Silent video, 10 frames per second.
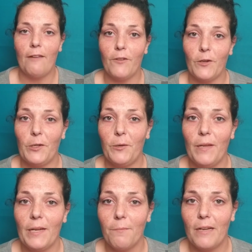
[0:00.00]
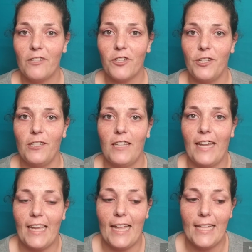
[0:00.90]
If you're new here, make sure you
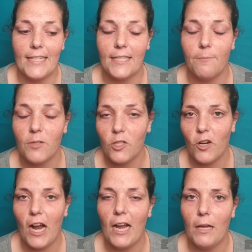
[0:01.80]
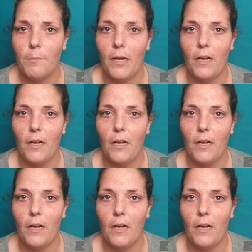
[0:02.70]
like and subscribe.